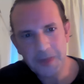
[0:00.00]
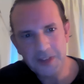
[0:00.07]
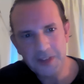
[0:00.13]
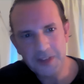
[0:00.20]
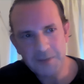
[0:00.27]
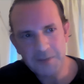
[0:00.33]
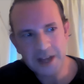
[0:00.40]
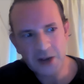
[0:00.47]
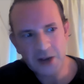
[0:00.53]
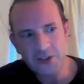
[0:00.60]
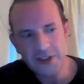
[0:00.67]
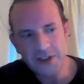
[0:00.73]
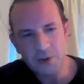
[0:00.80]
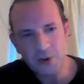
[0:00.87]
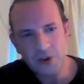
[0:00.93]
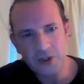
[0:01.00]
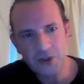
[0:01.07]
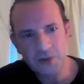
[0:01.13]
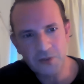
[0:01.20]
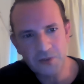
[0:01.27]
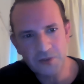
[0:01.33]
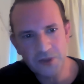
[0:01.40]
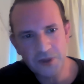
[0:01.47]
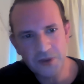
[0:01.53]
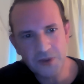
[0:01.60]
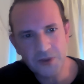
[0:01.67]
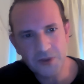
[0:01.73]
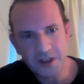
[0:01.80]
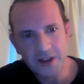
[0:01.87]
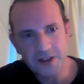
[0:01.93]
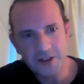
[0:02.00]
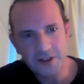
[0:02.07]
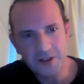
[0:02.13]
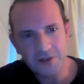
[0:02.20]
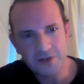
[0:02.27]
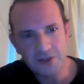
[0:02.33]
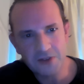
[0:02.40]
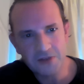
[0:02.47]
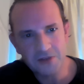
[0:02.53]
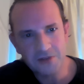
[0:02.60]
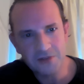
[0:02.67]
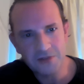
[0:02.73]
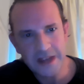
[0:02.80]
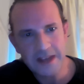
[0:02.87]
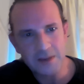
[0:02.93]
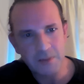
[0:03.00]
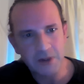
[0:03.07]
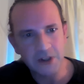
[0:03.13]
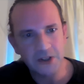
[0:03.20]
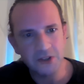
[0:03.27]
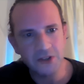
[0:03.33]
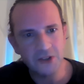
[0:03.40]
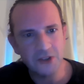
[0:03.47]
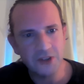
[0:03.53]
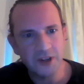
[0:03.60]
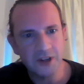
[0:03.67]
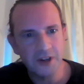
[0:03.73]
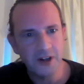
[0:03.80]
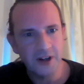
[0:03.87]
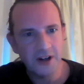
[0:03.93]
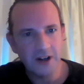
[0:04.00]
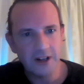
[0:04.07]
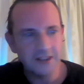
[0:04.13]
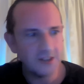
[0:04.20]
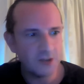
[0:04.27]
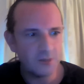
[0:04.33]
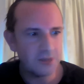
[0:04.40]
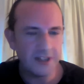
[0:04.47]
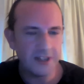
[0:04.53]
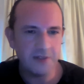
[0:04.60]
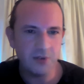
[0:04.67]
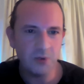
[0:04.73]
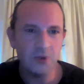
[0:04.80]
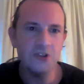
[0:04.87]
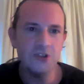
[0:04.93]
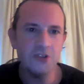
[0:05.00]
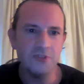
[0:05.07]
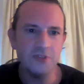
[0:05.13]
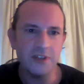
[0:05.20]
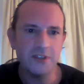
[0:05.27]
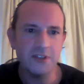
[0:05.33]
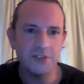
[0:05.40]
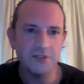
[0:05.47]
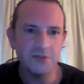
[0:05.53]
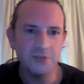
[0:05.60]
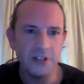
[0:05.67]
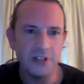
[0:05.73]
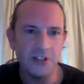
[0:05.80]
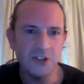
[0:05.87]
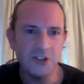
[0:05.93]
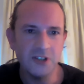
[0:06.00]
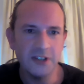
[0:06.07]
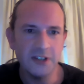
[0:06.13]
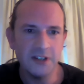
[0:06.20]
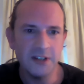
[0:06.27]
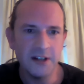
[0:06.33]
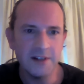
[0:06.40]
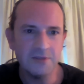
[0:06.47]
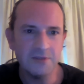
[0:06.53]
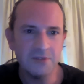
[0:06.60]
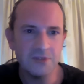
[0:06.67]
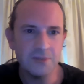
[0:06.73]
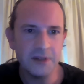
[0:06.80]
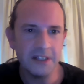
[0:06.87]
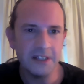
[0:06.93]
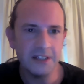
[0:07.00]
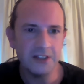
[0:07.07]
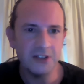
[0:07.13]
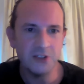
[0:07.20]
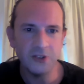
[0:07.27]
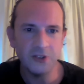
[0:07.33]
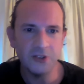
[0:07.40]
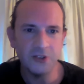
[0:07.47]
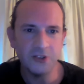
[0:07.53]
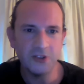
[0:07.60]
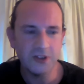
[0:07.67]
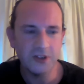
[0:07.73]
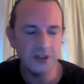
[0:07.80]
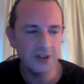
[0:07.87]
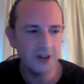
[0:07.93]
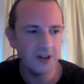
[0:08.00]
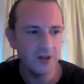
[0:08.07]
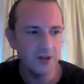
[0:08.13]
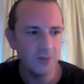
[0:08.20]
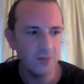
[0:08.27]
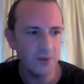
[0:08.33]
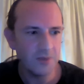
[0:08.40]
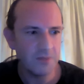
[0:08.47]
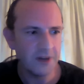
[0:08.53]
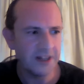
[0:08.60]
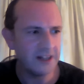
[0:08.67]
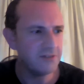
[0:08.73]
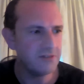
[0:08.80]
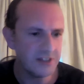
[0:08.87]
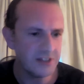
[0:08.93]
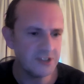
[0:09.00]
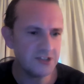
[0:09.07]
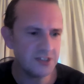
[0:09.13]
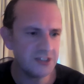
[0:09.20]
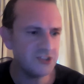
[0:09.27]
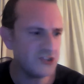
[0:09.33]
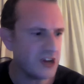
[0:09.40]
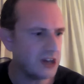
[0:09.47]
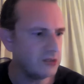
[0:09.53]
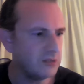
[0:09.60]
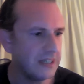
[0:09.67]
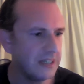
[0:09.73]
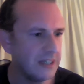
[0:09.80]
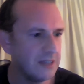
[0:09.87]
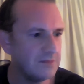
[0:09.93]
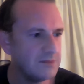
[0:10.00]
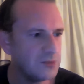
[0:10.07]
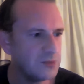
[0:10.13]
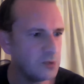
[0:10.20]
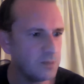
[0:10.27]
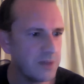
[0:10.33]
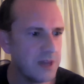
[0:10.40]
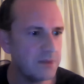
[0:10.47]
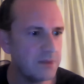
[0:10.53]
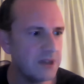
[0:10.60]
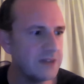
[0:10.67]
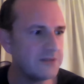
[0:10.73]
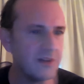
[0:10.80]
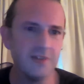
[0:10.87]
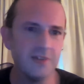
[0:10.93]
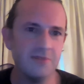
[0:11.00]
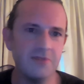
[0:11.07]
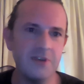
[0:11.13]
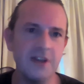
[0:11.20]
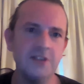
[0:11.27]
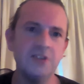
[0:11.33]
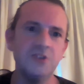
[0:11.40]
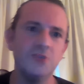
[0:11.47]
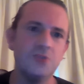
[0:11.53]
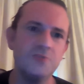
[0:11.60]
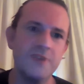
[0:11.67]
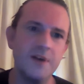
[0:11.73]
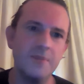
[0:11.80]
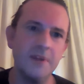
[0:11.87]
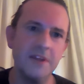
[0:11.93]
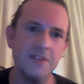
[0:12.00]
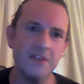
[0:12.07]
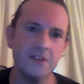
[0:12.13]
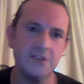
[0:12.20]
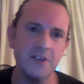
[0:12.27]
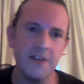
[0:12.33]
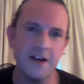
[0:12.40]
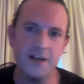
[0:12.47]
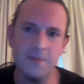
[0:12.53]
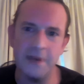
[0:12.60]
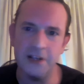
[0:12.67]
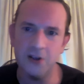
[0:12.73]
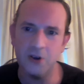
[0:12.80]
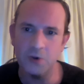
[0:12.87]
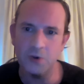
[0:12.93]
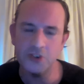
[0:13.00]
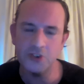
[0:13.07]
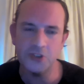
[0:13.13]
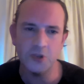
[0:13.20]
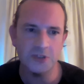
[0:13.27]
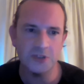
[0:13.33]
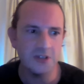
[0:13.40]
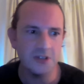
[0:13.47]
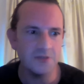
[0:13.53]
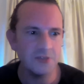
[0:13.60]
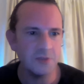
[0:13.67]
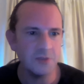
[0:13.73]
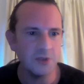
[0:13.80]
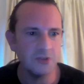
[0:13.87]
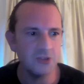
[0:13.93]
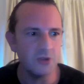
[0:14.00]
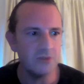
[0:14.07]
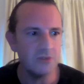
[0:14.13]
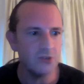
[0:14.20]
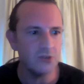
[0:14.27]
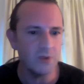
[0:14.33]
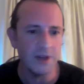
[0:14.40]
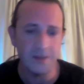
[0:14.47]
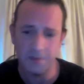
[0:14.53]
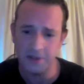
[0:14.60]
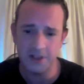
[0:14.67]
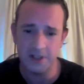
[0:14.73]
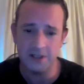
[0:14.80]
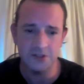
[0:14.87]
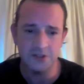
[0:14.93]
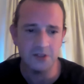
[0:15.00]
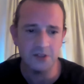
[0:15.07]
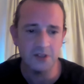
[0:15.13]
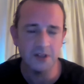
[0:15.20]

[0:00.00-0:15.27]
deep down, is that what you you think of, of me? Because I don't believe a word of this religion. I, I haven't for many years. But my love is is generally for people. If I have friends or family, things like that, it may not always show itself in the most obvious way, but is